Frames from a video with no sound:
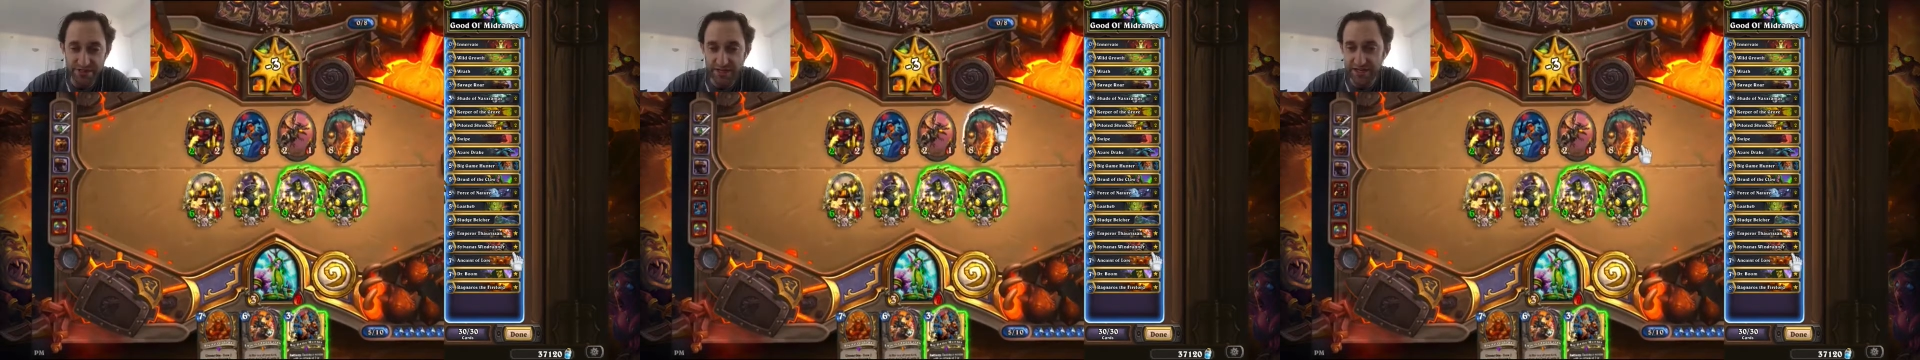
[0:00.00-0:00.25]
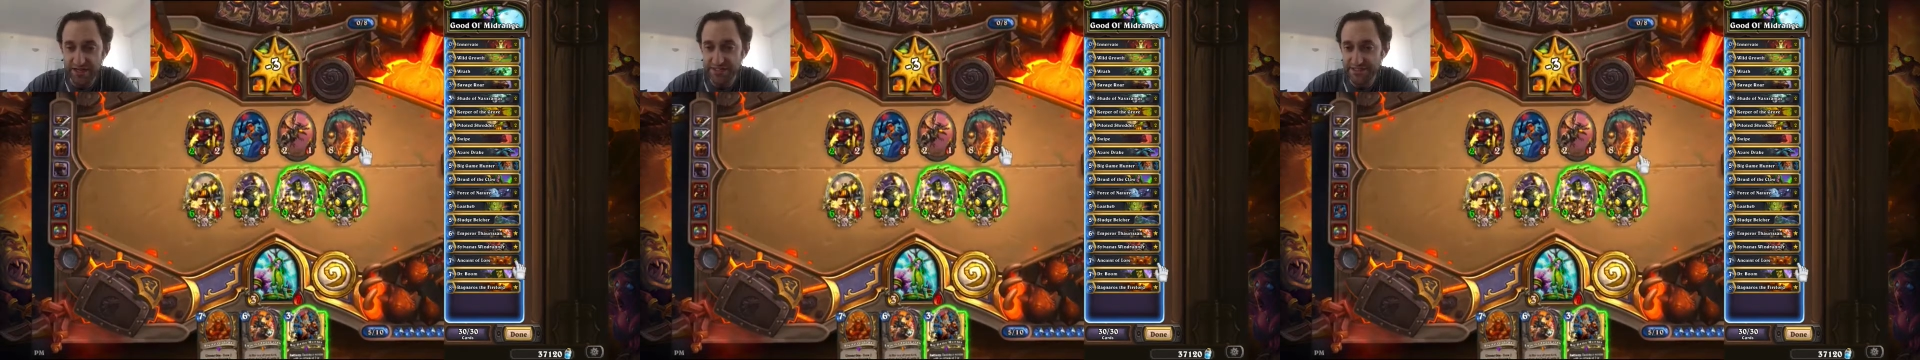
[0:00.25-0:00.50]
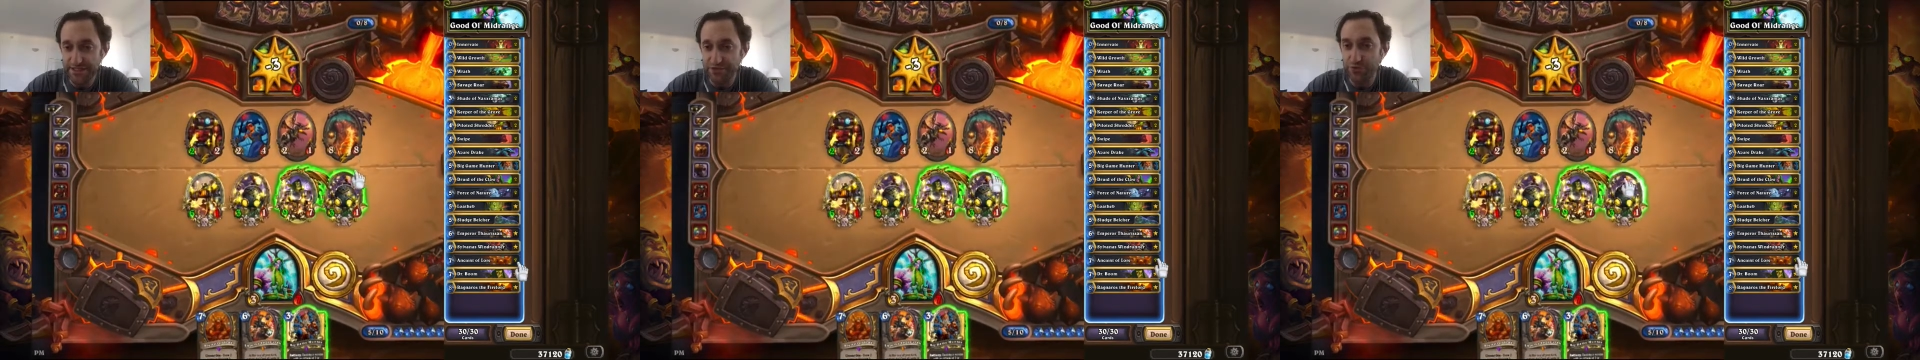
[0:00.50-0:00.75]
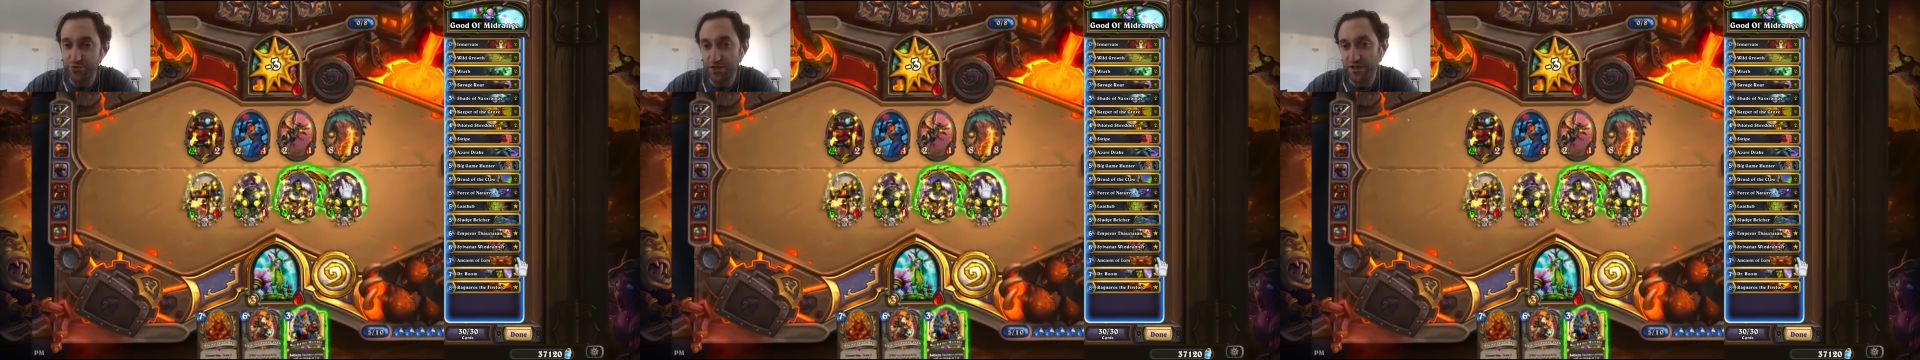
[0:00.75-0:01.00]
like I said,
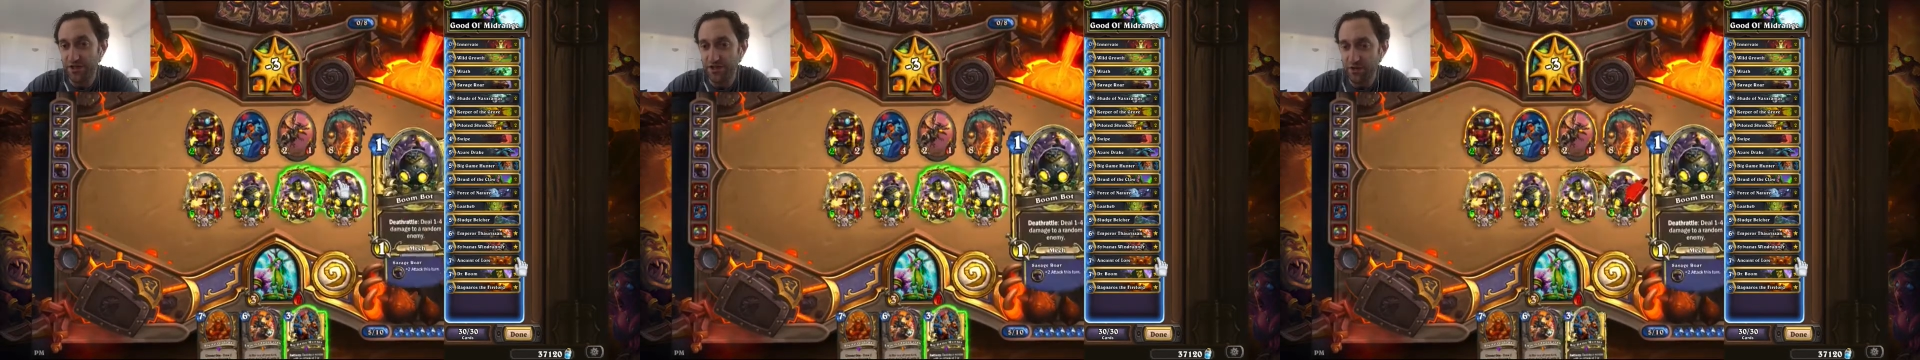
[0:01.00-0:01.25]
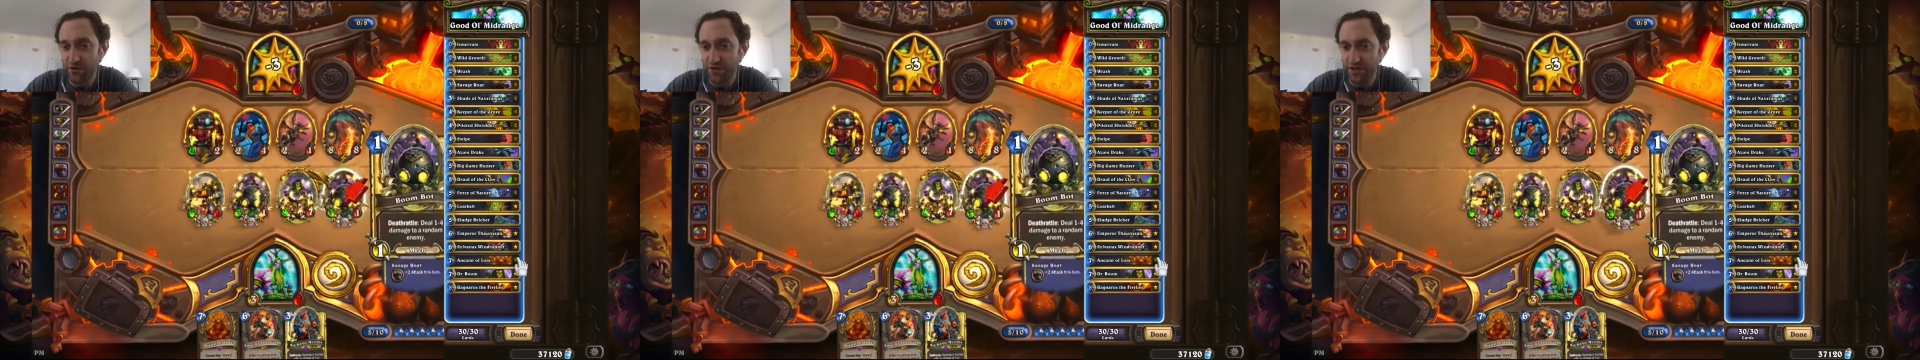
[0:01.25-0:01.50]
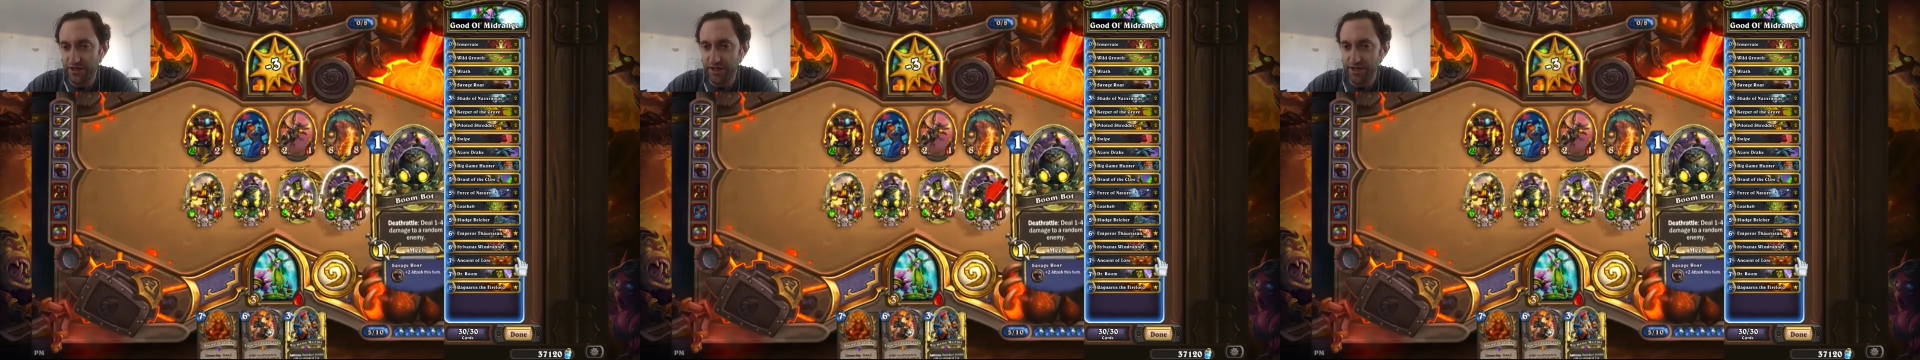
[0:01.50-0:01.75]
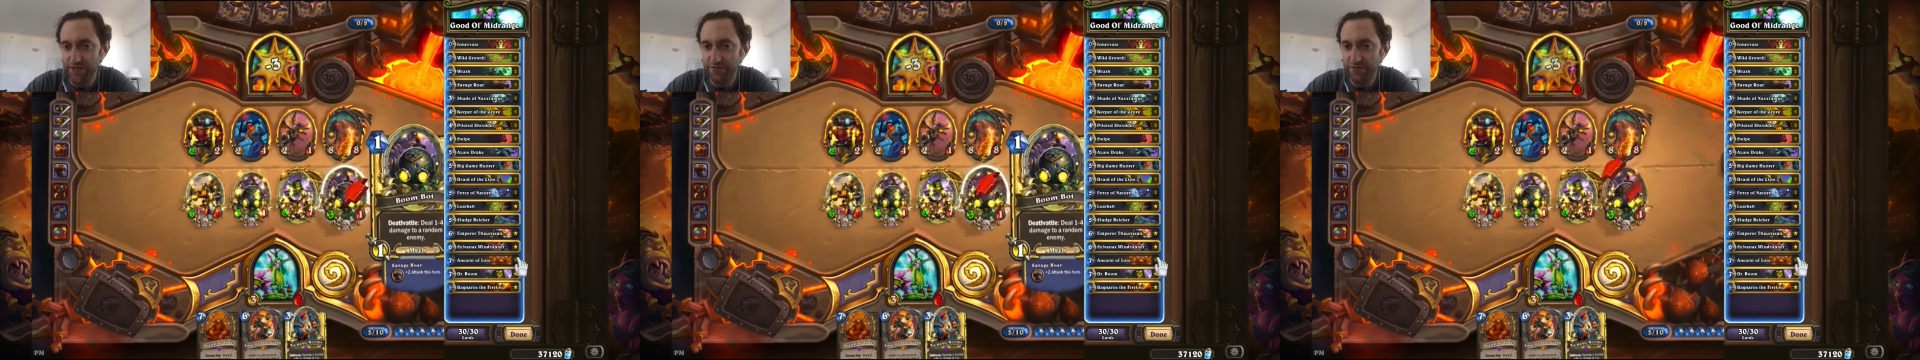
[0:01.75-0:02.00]
you will get low on
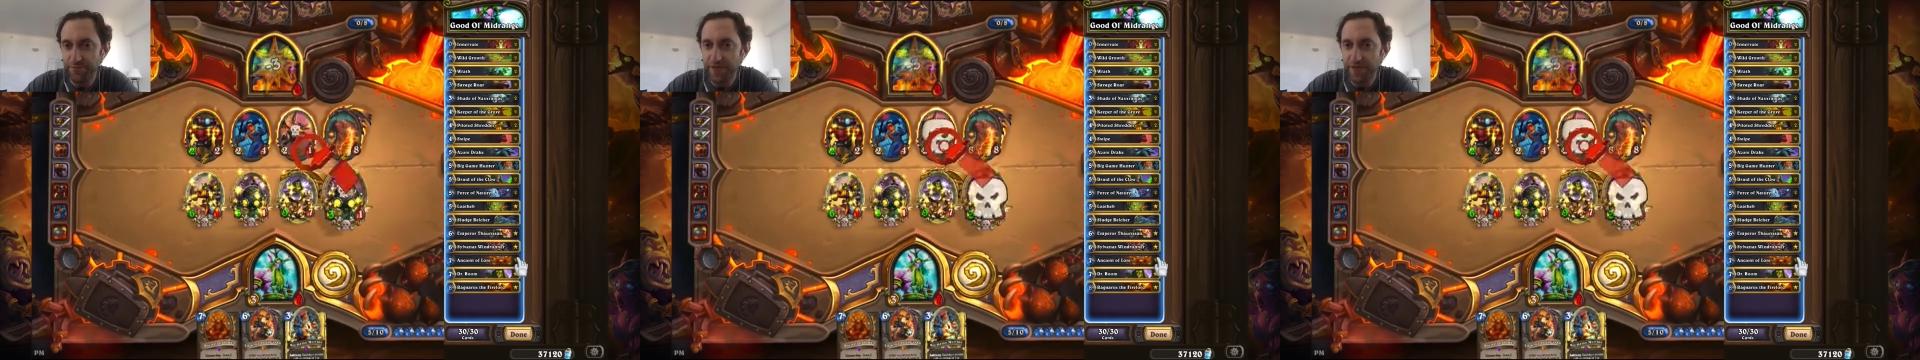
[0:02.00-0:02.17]
life.